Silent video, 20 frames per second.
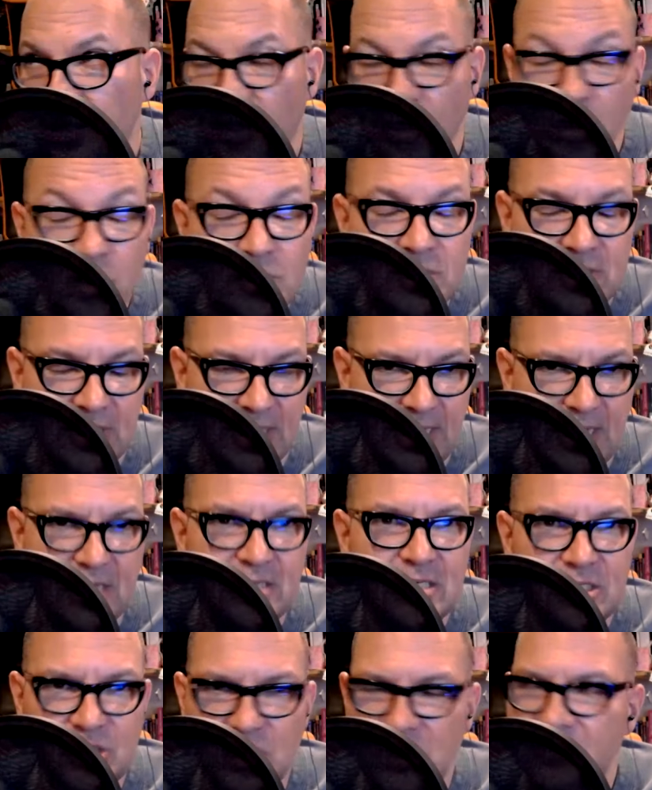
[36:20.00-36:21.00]
loosely
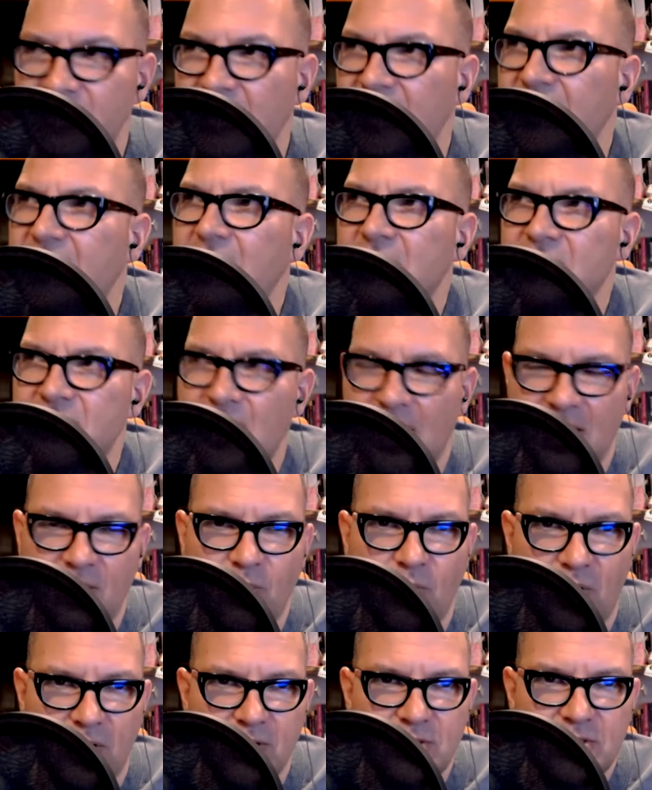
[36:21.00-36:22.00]
to just mean things getting
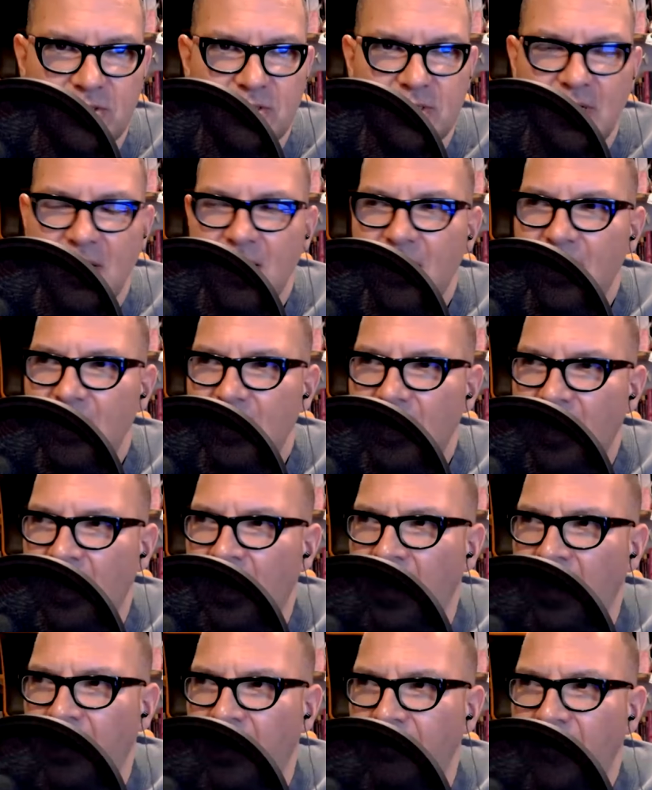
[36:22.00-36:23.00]
worse.
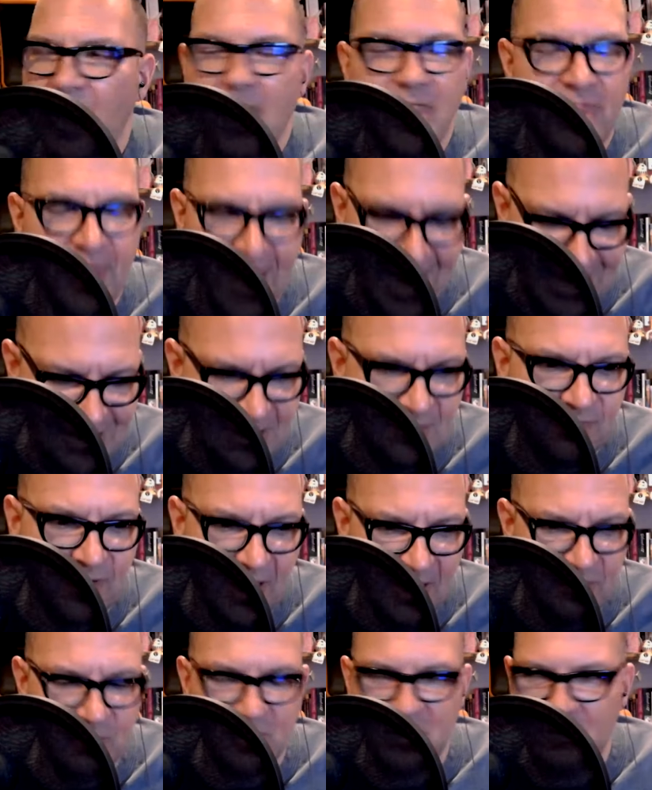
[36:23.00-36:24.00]
Um, that's
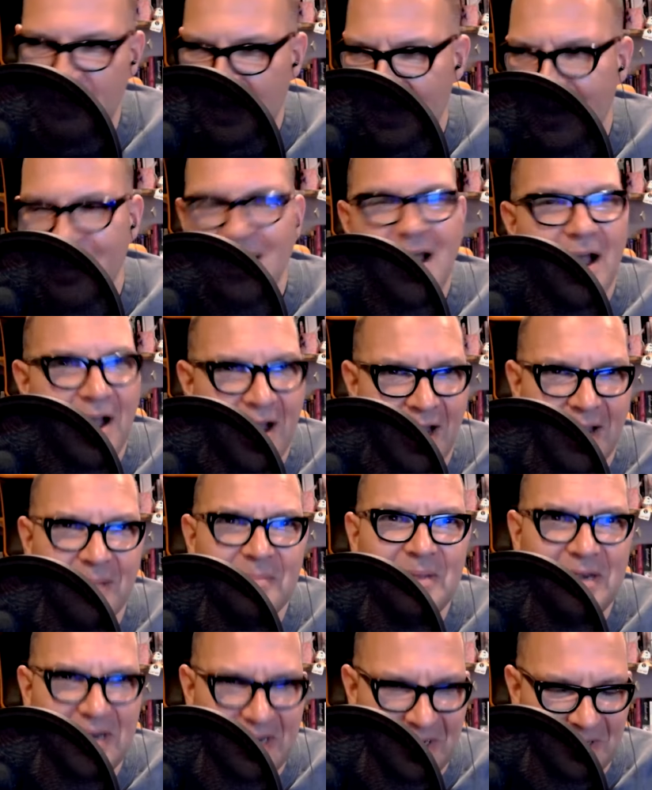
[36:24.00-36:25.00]
fine with me. I
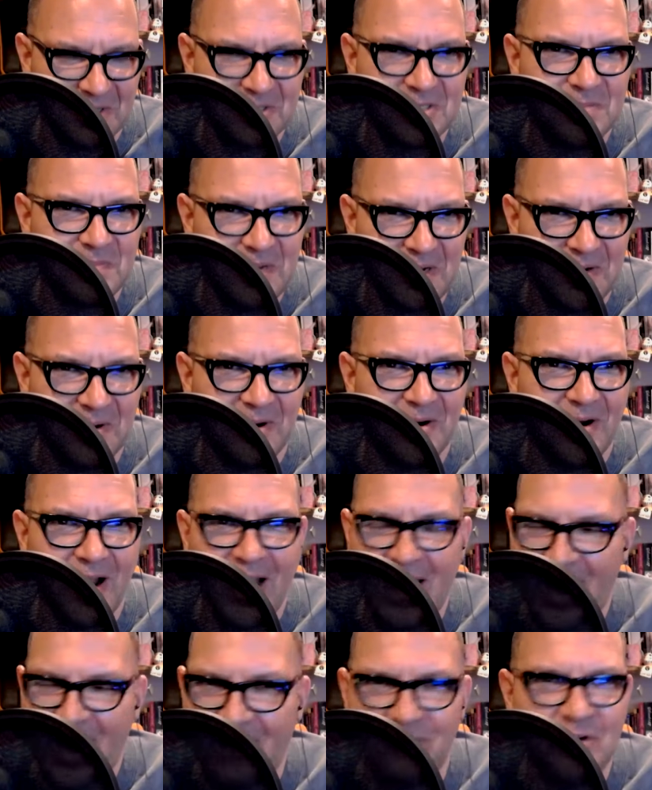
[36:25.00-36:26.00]
am an English speaker.
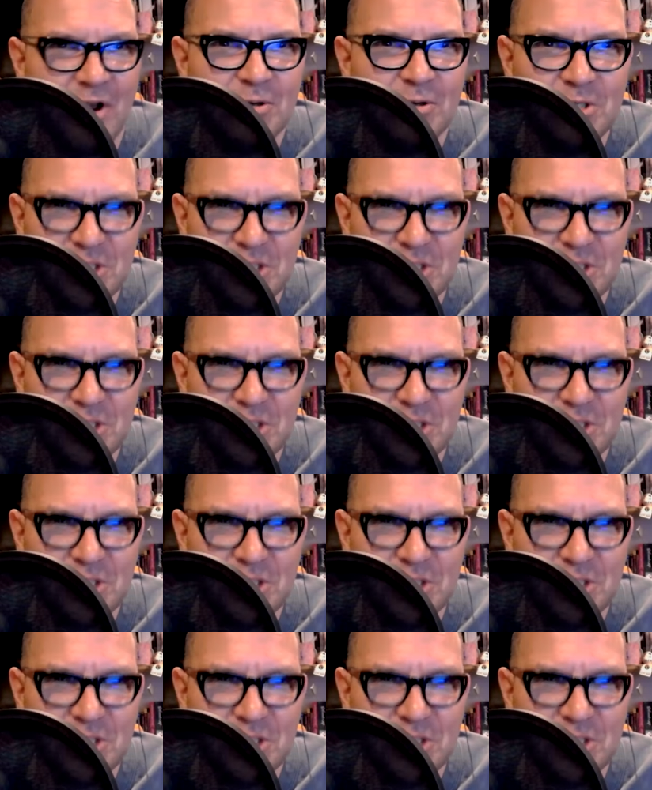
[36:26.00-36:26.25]
I have no